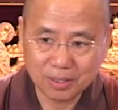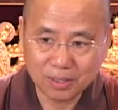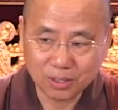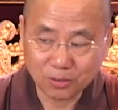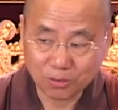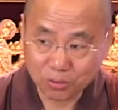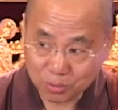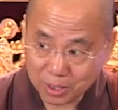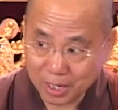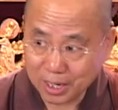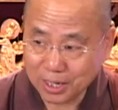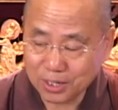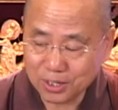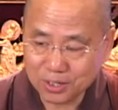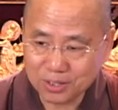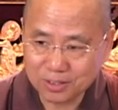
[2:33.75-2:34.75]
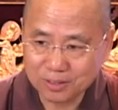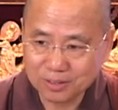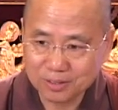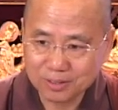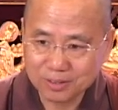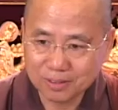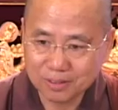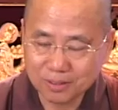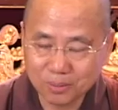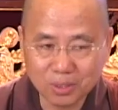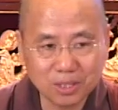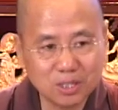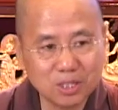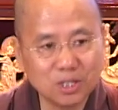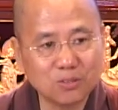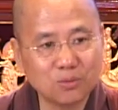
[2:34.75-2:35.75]
The 3 A's, what are
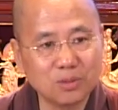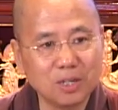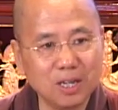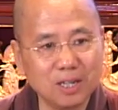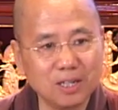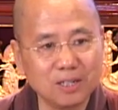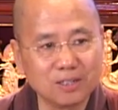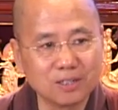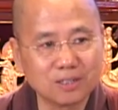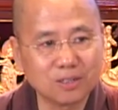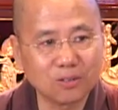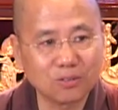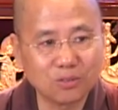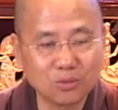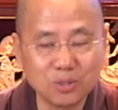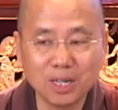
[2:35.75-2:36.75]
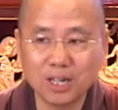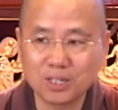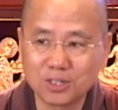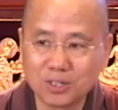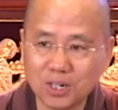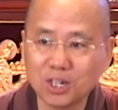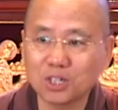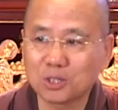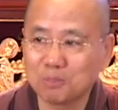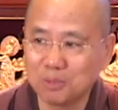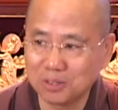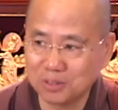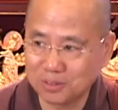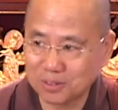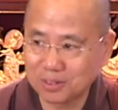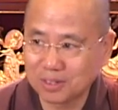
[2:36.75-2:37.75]
these 3 A's? The 3
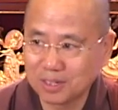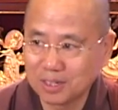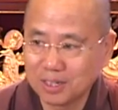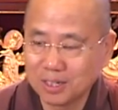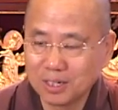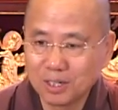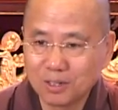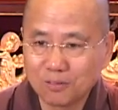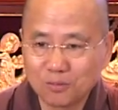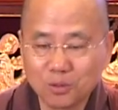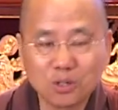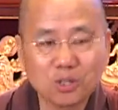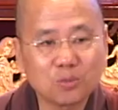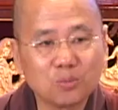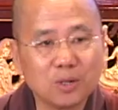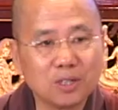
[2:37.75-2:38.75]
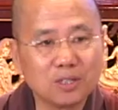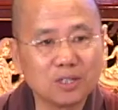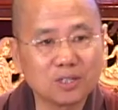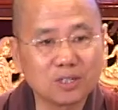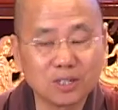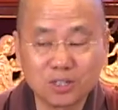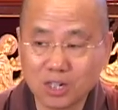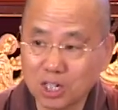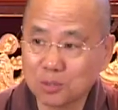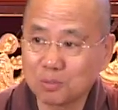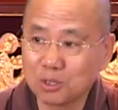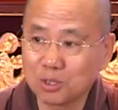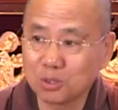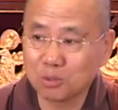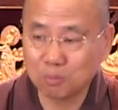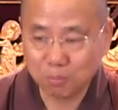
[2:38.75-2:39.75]
adjustments. First one is
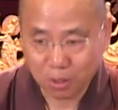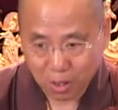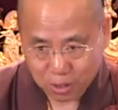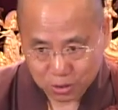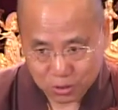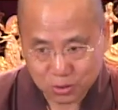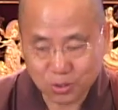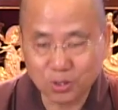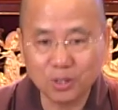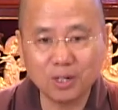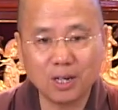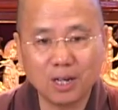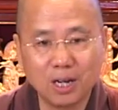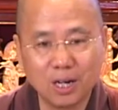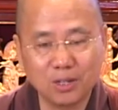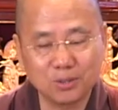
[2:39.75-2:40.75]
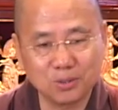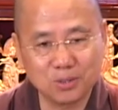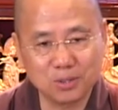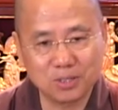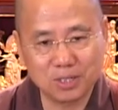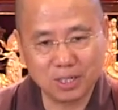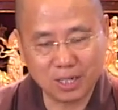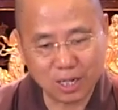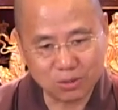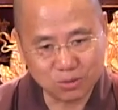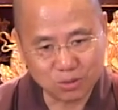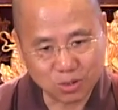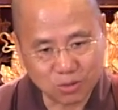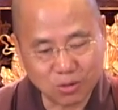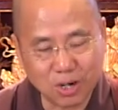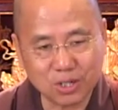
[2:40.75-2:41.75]
adjustment to posture. How do you sit? How do
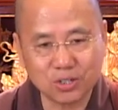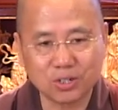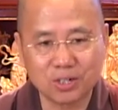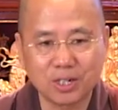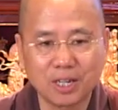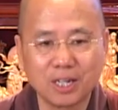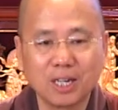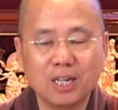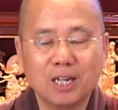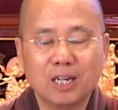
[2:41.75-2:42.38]
you cross the leg?